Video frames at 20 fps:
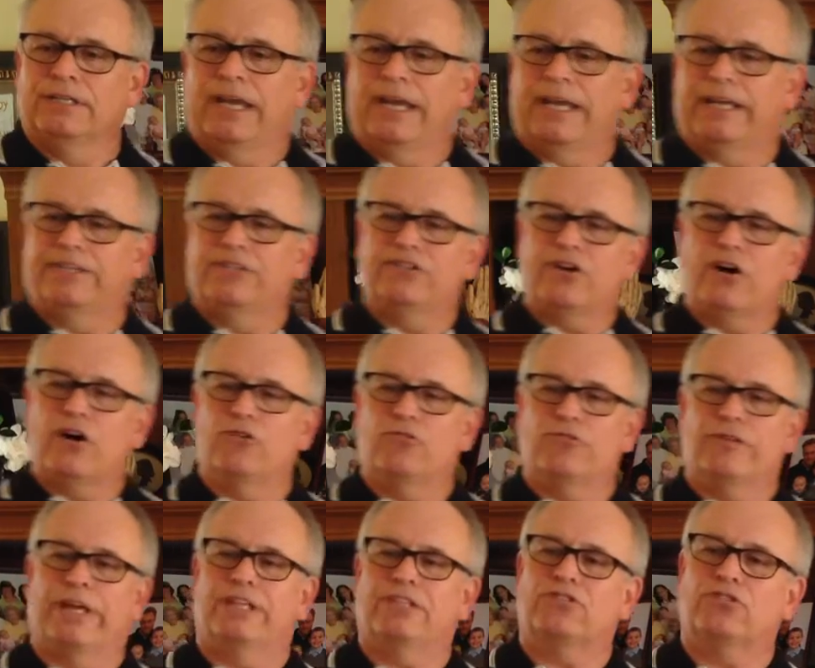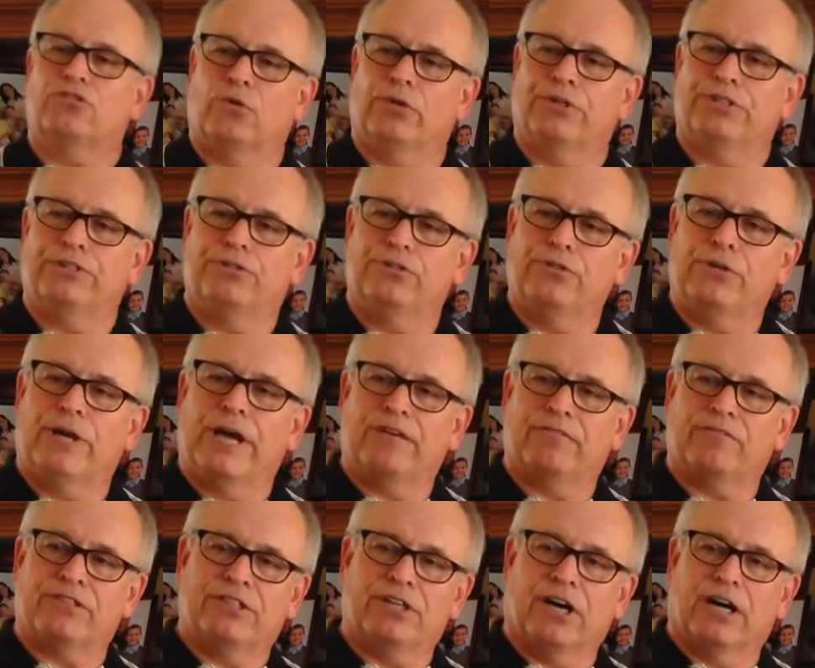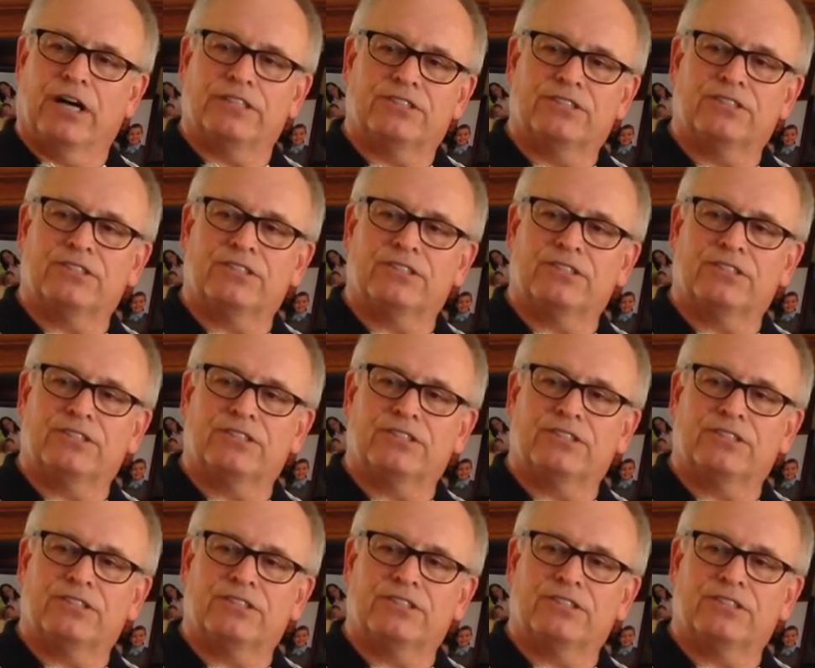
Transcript: and know that it's going to have God's